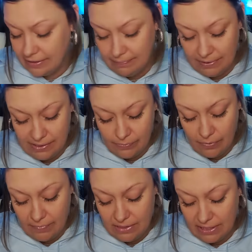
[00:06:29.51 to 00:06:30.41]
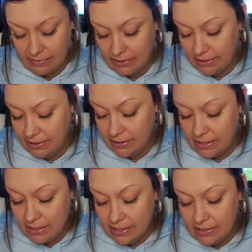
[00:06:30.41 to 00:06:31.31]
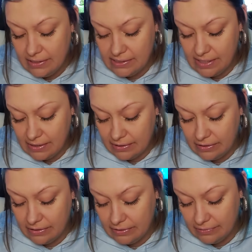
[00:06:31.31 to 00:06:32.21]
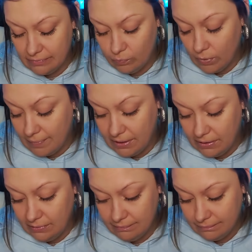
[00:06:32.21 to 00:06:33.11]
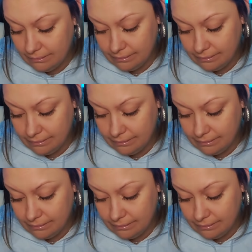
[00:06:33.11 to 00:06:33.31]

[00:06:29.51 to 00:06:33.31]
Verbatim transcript: It could be this woman down here, this younger woman